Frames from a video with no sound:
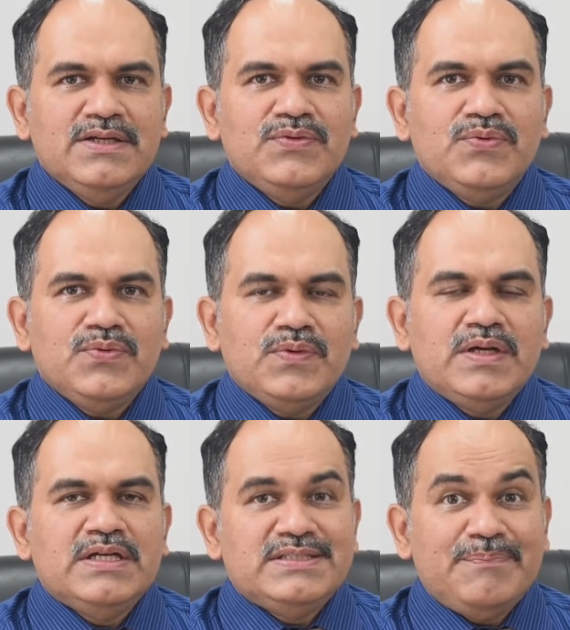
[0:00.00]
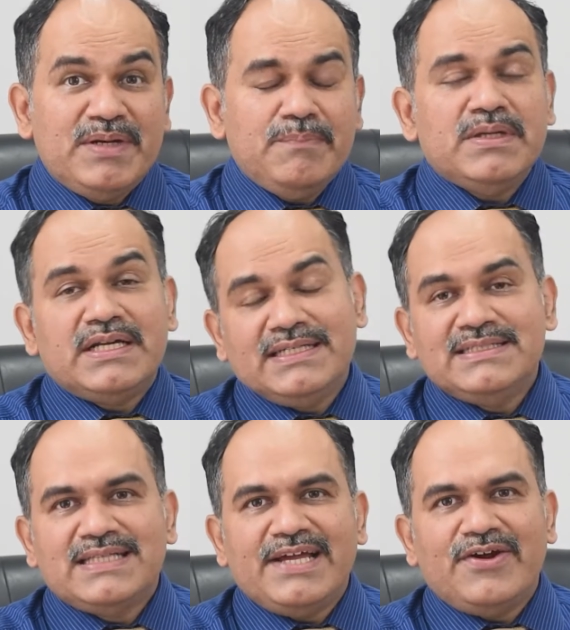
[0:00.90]
So, September
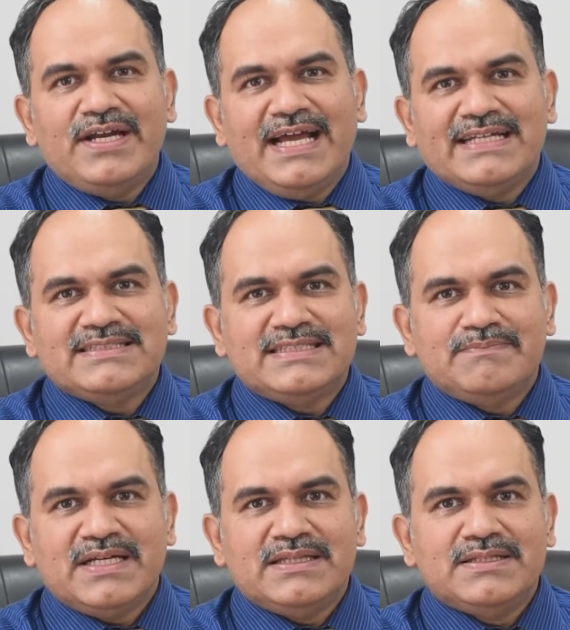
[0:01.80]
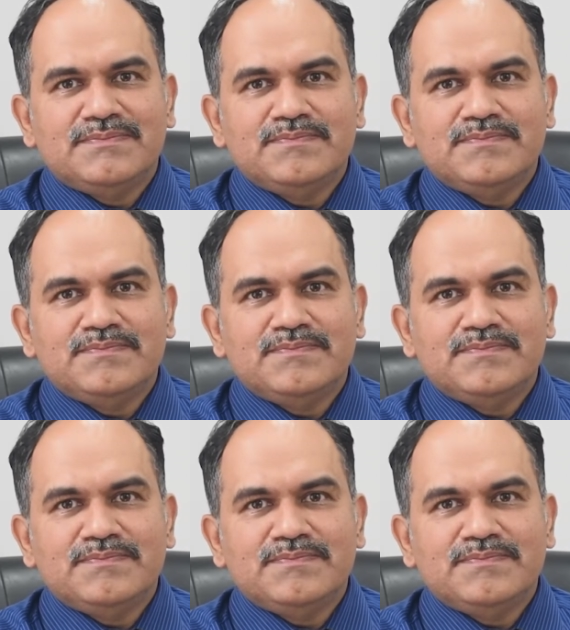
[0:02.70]
is Thyroid Cancer Month.